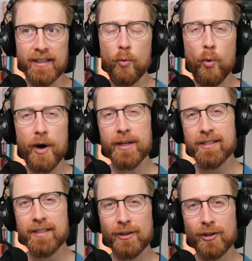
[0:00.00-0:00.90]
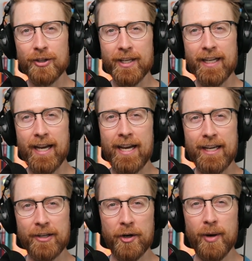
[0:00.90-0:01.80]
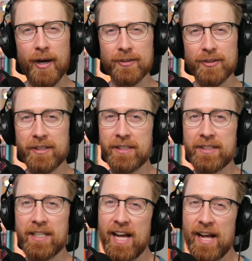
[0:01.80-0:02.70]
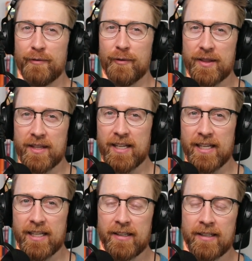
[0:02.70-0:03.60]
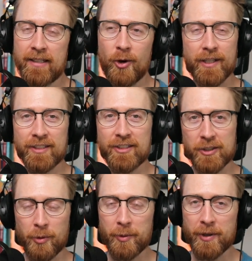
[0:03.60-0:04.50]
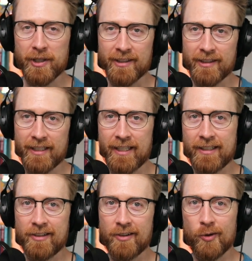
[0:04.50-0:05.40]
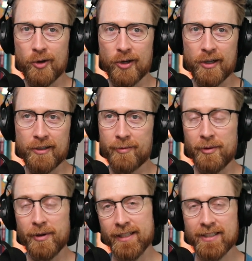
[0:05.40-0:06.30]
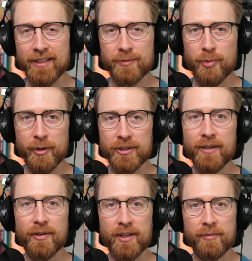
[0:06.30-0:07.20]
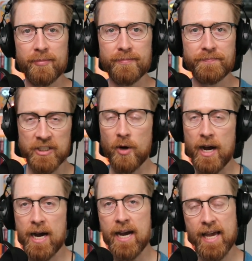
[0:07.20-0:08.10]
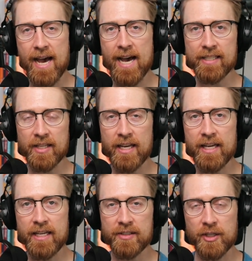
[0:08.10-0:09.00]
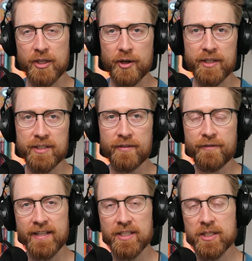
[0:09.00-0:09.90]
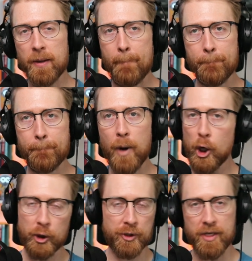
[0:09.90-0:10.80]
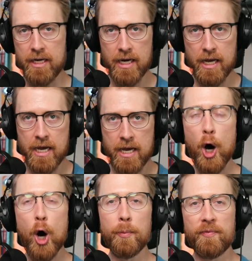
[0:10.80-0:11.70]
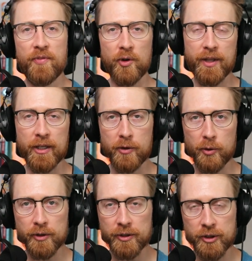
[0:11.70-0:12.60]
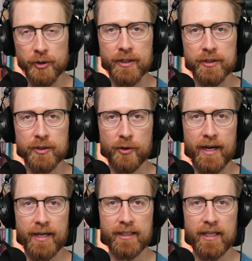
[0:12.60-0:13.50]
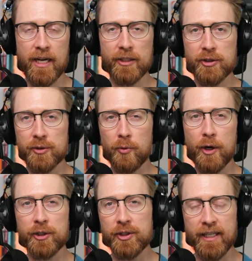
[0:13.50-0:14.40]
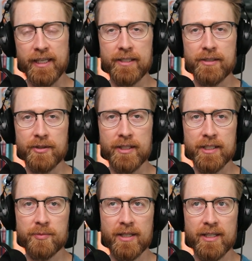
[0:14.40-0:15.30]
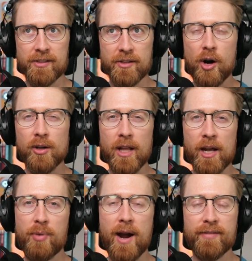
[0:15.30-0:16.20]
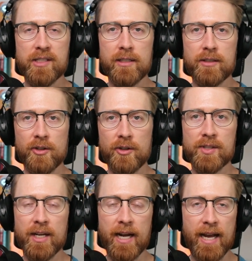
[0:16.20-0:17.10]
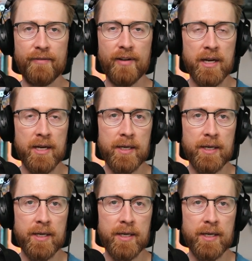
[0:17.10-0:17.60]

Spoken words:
Like, what is it looking at in our browser? Is it everything? Or is it just when we click a link? Or, I guess that's pretty much everything. And so I, as a security defense person, hopeful that Google is doing this correct and not just rushing into this, because there are a lot of privacy concerns that I have.